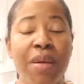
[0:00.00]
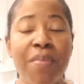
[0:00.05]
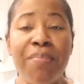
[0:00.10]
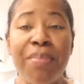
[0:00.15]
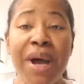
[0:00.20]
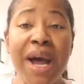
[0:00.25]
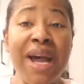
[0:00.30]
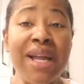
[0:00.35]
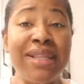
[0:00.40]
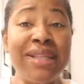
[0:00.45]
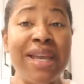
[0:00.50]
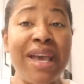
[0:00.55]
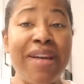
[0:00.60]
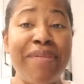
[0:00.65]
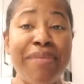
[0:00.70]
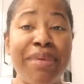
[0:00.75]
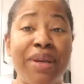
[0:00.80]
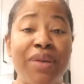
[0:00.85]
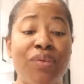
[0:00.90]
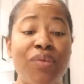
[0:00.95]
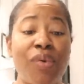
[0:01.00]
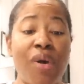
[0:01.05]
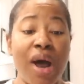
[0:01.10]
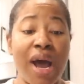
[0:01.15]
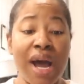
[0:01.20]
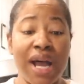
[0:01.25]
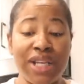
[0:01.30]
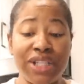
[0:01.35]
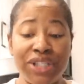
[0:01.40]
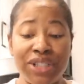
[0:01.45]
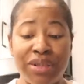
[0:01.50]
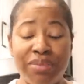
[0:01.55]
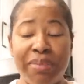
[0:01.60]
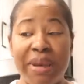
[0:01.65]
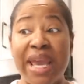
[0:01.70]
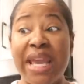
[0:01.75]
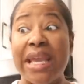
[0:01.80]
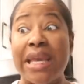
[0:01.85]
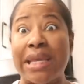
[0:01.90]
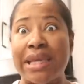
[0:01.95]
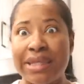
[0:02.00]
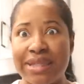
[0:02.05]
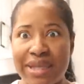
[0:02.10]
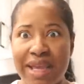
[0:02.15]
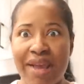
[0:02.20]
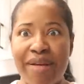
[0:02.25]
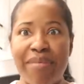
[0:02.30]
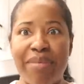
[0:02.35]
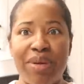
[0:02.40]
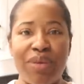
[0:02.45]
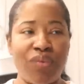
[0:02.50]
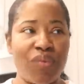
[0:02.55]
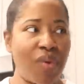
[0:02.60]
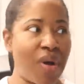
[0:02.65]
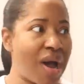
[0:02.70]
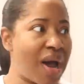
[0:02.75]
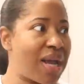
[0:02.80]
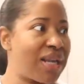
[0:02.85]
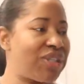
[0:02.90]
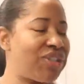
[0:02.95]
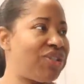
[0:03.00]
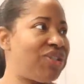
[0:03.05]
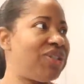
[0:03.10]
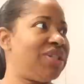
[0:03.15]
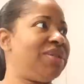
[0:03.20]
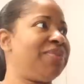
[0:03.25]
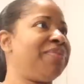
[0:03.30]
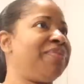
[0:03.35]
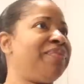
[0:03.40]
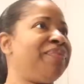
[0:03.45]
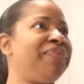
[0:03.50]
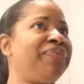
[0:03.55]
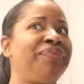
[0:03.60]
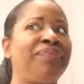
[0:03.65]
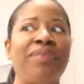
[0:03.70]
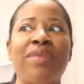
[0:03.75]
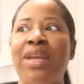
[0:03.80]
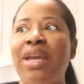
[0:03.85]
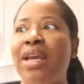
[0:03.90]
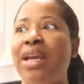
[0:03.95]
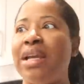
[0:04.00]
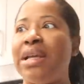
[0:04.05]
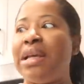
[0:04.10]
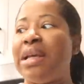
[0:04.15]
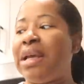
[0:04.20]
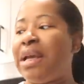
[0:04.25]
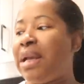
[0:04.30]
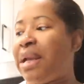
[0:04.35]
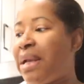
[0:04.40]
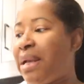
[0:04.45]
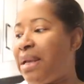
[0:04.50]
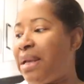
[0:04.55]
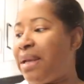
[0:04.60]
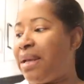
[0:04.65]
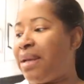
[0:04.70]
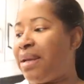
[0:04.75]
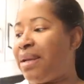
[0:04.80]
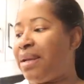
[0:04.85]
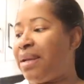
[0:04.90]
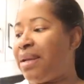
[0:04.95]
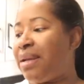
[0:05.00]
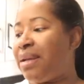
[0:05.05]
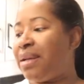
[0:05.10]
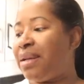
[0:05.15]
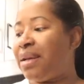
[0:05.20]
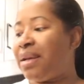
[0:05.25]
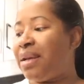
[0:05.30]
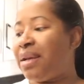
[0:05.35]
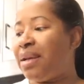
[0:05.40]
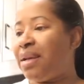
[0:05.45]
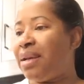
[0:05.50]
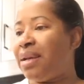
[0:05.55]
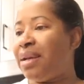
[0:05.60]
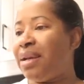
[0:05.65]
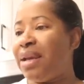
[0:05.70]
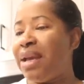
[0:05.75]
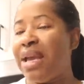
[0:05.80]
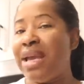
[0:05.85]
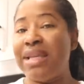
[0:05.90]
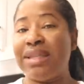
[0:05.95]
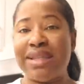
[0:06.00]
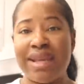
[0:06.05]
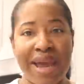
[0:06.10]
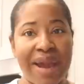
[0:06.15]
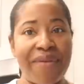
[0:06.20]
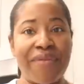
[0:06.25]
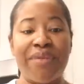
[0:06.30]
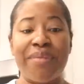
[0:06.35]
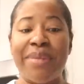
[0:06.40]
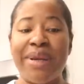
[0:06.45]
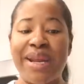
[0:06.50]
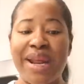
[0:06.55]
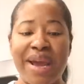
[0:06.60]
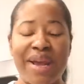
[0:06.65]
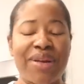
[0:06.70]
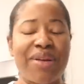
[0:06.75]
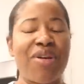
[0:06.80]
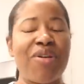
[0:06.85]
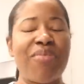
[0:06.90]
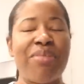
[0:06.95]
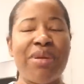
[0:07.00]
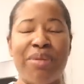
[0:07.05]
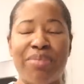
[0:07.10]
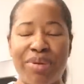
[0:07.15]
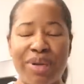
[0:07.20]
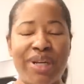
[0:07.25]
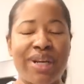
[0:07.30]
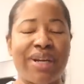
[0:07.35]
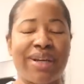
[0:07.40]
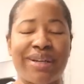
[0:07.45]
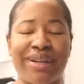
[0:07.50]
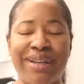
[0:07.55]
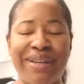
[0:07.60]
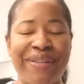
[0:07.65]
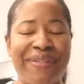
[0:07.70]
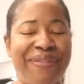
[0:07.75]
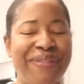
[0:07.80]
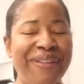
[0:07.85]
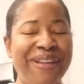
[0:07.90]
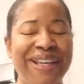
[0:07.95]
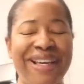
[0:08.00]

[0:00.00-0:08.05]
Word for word: Pots have been washed. Pans have been washed. And it's time for me now to go be productive.